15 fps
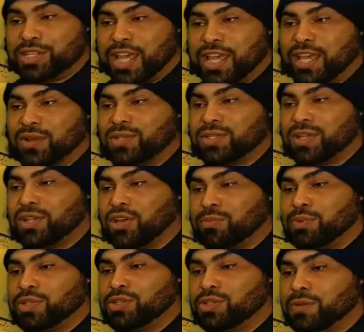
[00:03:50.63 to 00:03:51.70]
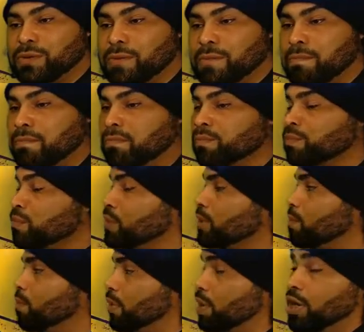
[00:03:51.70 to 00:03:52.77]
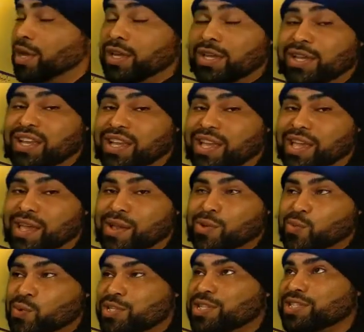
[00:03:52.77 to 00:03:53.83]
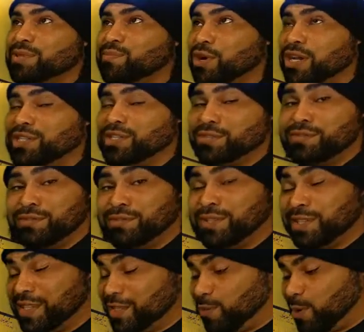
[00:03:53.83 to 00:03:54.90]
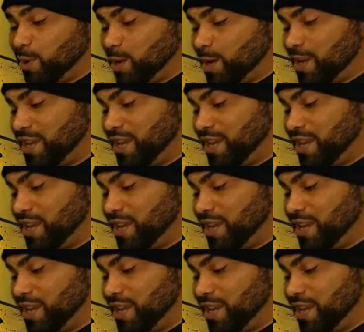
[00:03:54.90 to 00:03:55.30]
at Cal State Long Beach, but, which is impressive, this part,